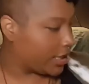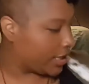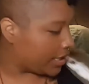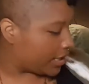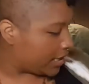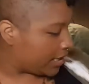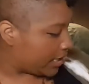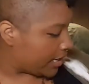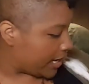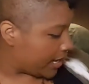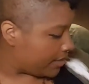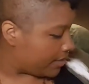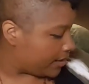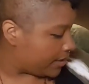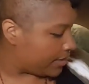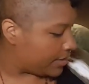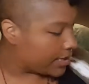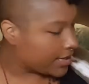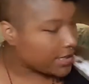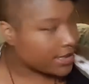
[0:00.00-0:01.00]
good. And
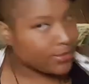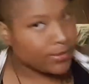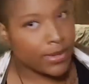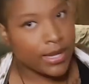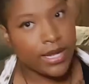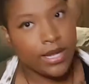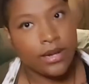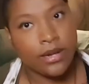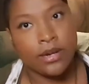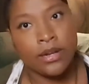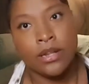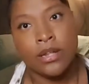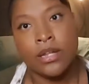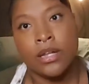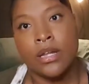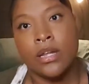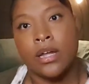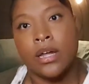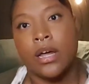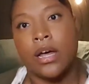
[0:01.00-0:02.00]
then this one,
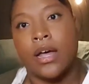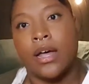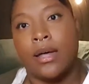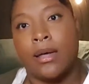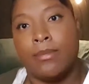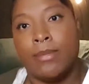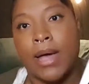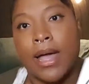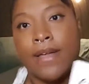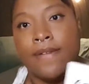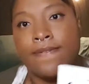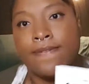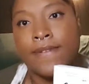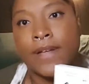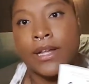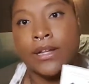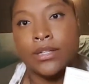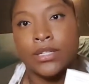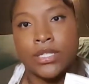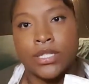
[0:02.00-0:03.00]
I
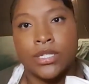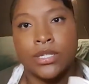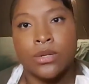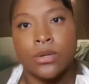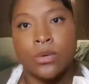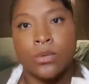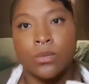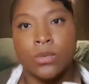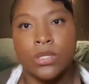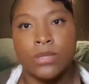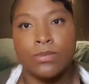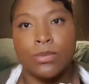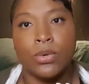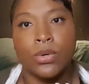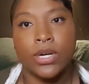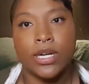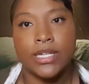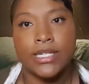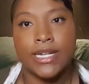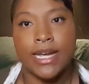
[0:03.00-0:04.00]
felt was
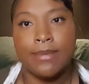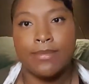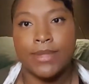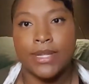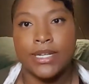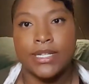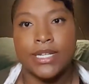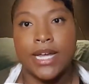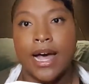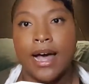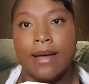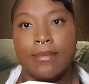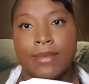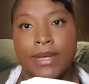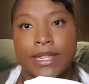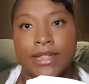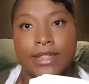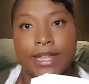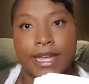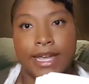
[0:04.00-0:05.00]
more in depth and taught
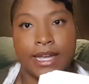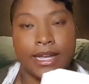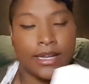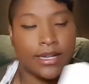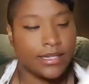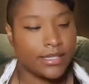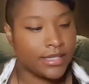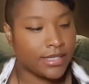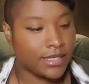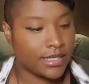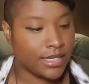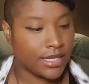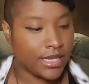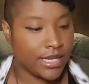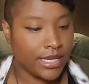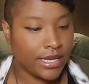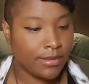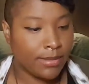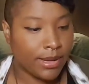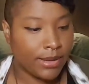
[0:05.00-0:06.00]
me things to
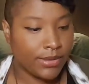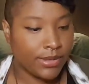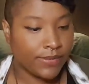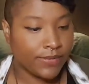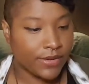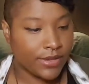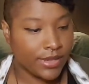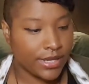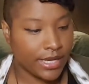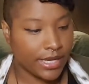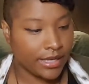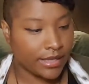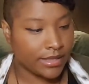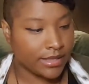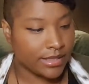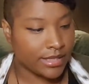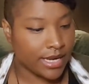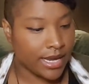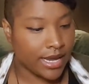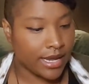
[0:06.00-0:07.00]
think about different
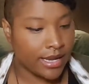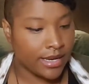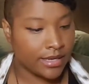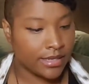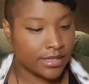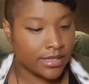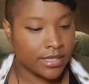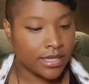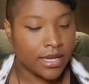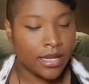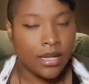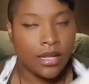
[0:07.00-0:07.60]
things and